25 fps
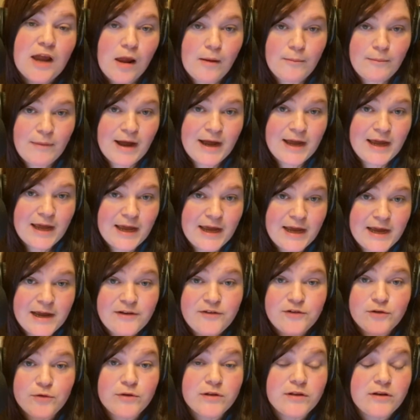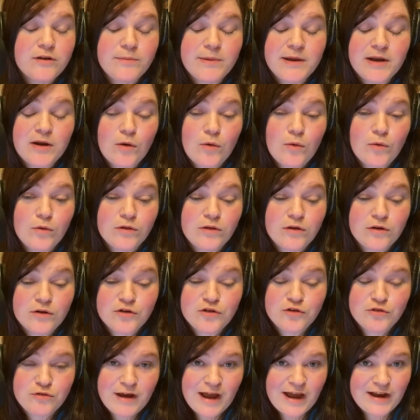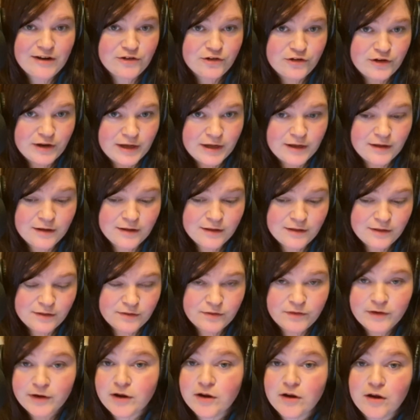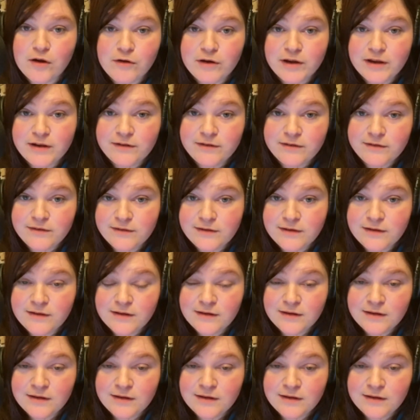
my age or a little bit older trashing the current